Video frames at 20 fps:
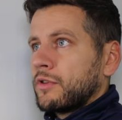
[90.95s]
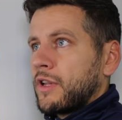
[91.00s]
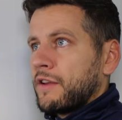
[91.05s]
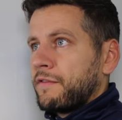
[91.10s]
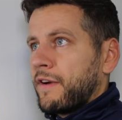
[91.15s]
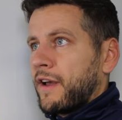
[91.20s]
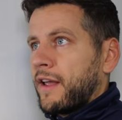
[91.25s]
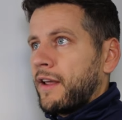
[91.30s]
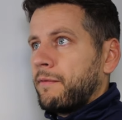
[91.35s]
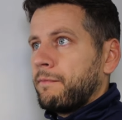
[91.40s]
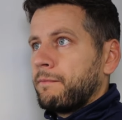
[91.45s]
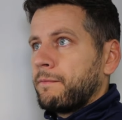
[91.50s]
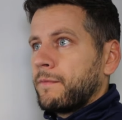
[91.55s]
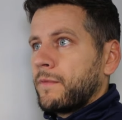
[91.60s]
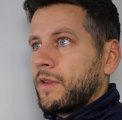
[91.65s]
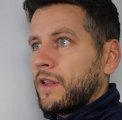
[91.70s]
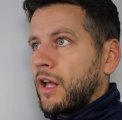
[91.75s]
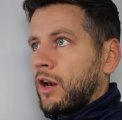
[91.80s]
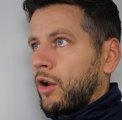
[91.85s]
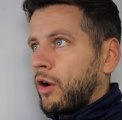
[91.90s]

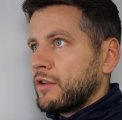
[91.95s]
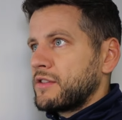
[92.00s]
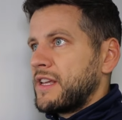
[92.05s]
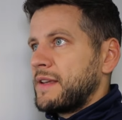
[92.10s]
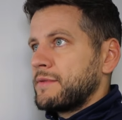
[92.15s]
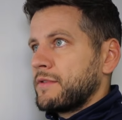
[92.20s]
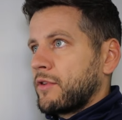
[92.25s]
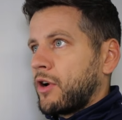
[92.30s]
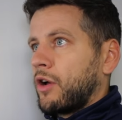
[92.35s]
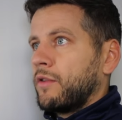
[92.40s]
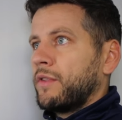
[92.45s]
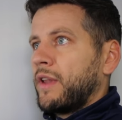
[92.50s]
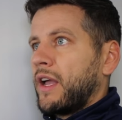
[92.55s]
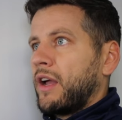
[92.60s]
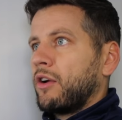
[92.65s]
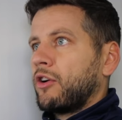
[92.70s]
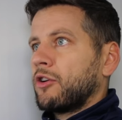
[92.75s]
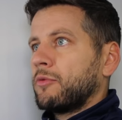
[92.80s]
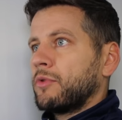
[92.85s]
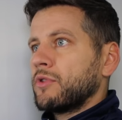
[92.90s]
A lot of teams have gone there
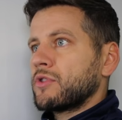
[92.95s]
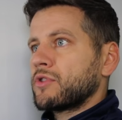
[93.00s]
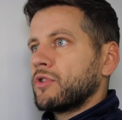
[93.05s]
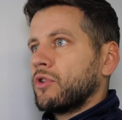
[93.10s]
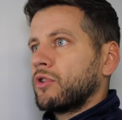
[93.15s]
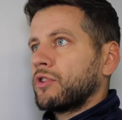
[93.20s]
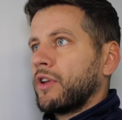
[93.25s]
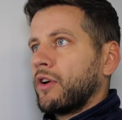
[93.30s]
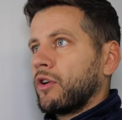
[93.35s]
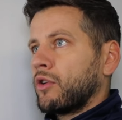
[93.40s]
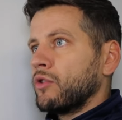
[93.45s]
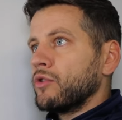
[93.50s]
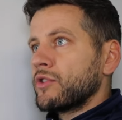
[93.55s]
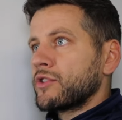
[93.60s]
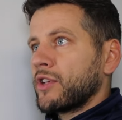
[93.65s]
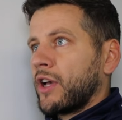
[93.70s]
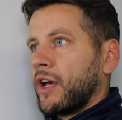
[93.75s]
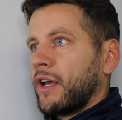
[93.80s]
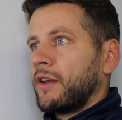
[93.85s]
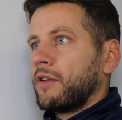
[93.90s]
and come unstuck. They're a good
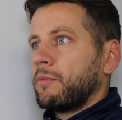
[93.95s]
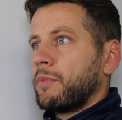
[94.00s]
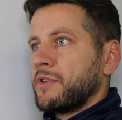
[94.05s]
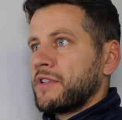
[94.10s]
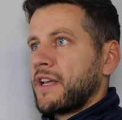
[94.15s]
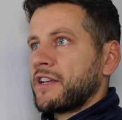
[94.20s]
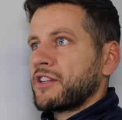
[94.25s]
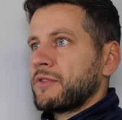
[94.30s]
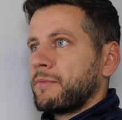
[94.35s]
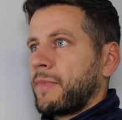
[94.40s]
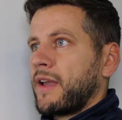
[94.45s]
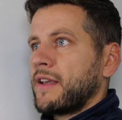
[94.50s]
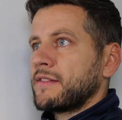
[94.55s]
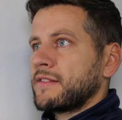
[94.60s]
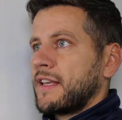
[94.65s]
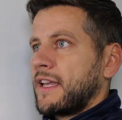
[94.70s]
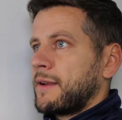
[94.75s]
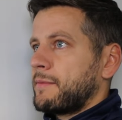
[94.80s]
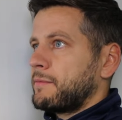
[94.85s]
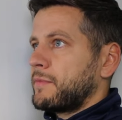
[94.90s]
side, possession based
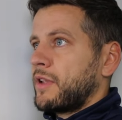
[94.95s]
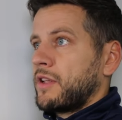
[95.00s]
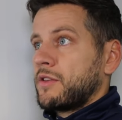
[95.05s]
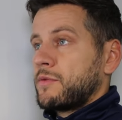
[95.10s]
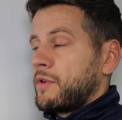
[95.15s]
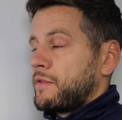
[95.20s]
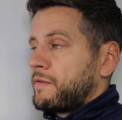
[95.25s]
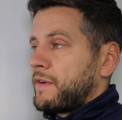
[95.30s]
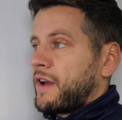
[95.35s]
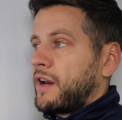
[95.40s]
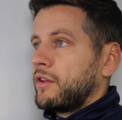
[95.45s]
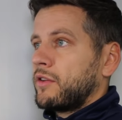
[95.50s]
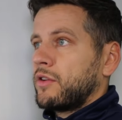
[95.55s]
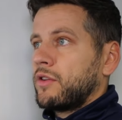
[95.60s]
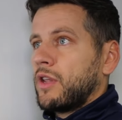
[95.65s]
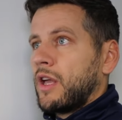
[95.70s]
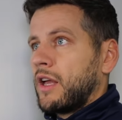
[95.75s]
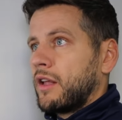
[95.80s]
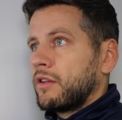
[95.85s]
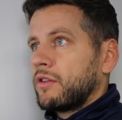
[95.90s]
team. To be fair,
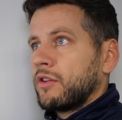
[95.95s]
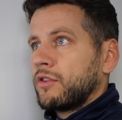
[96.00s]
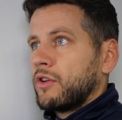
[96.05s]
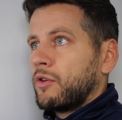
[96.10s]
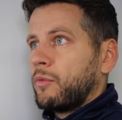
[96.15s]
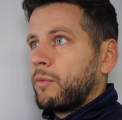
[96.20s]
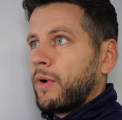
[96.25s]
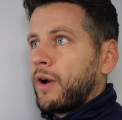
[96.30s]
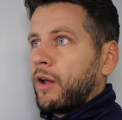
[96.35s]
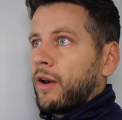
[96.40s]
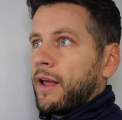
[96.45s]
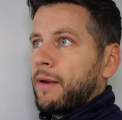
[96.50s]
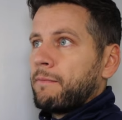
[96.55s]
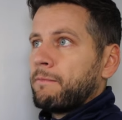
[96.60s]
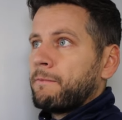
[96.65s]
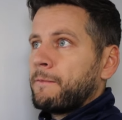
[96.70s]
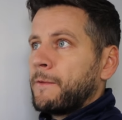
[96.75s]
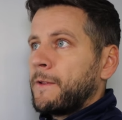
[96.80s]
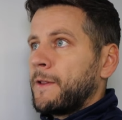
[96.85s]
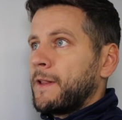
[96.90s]
they're doing well. As
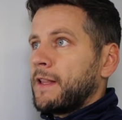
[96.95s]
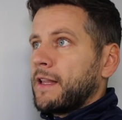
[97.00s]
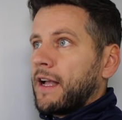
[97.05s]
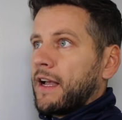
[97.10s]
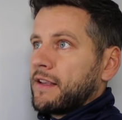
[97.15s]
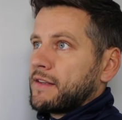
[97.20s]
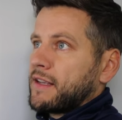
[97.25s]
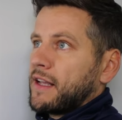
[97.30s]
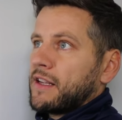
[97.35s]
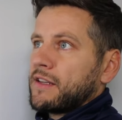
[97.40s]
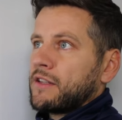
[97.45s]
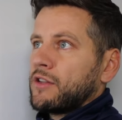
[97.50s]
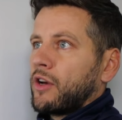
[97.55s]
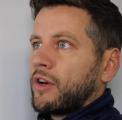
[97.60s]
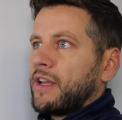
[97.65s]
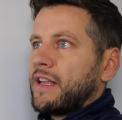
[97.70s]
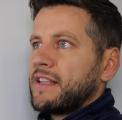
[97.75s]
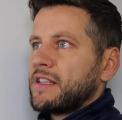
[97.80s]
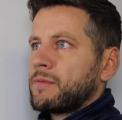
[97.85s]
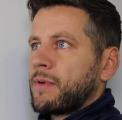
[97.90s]
I said, it's not
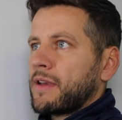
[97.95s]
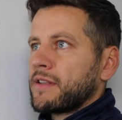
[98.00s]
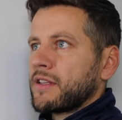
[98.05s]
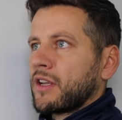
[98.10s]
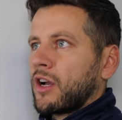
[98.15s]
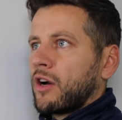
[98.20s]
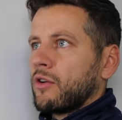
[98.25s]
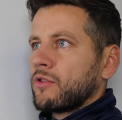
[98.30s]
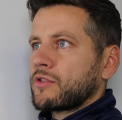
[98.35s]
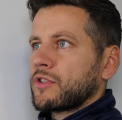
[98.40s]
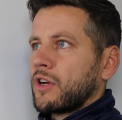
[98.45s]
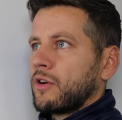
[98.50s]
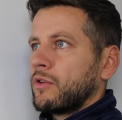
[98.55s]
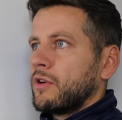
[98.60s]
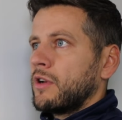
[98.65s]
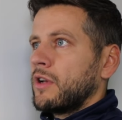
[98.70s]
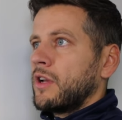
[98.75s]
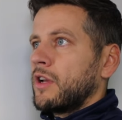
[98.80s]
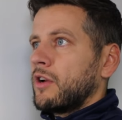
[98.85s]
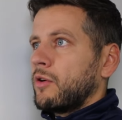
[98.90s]
an easy place to go. So
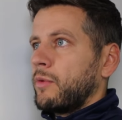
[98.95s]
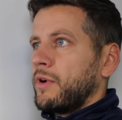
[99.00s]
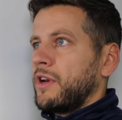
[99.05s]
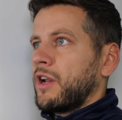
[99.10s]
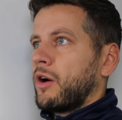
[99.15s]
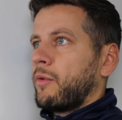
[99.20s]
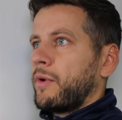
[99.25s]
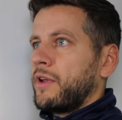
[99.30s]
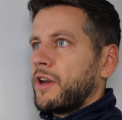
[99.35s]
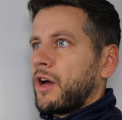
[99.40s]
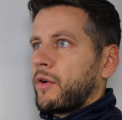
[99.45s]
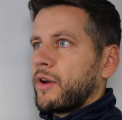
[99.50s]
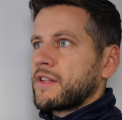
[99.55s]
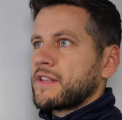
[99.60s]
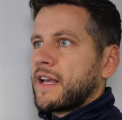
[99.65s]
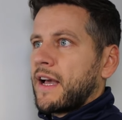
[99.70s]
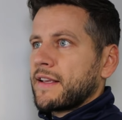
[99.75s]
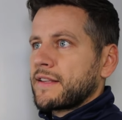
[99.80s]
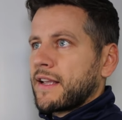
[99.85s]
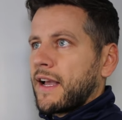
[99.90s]
we know the
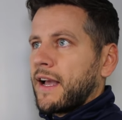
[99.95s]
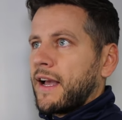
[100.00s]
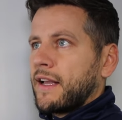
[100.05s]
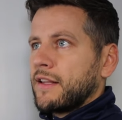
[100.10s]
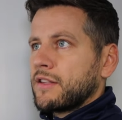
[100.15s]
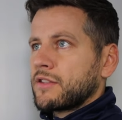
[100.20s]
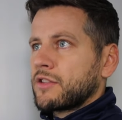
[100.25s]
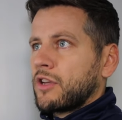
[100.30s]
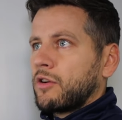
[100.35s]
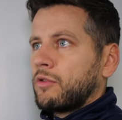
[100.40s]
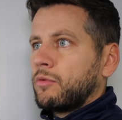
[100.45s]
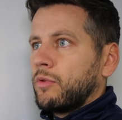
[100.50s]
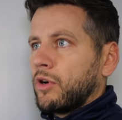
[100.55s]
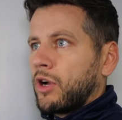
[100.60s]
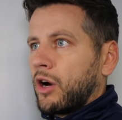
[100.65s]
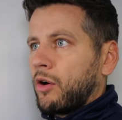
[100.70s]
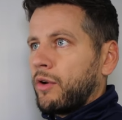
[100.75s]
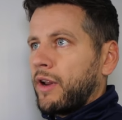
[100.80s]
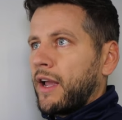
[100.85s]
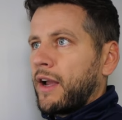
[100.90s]
task at hand. So we'll
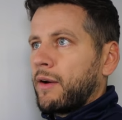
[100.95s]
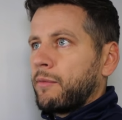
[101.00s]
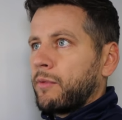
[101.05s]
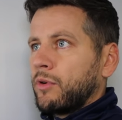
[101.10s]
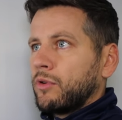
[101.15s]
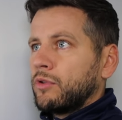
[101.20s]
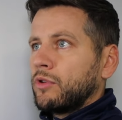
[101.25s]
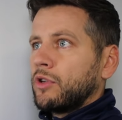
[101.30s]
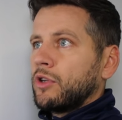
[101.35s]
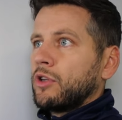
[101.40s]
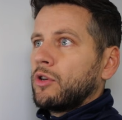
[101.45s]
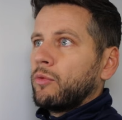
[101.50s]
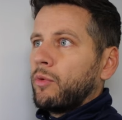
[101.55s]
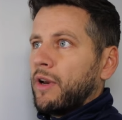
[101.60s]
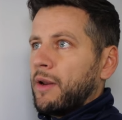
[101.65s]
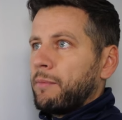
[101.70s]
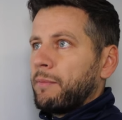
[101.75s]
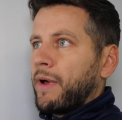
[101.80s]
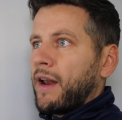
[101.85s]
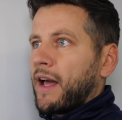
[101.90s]
go there and we'll
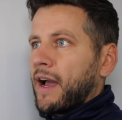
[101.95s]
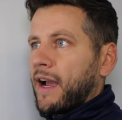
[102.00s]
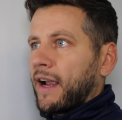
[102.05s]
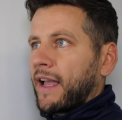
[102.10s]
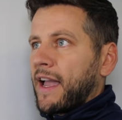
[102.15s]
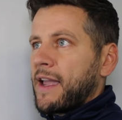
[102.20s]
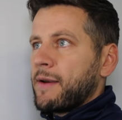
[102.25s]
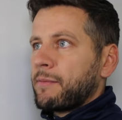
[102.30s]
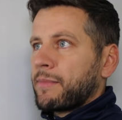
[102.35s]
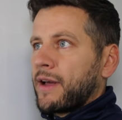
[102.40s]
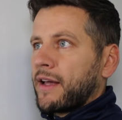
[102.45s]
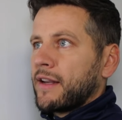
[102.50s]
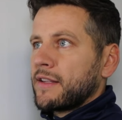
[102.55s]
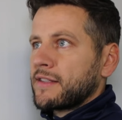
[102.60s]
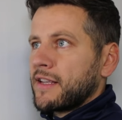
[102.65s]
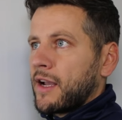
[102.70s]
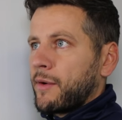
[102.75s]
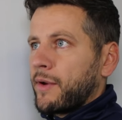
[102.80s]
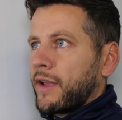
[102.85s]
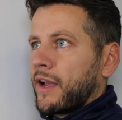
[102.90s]
implement our game plan and
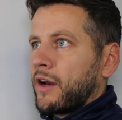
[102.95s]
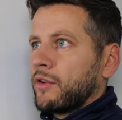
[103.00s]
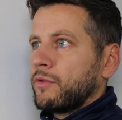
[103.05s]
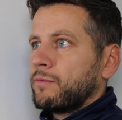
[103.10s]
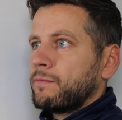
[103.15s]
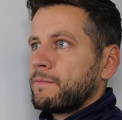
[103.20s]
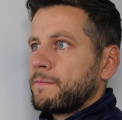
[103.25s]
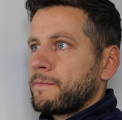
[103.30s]
see how we get on.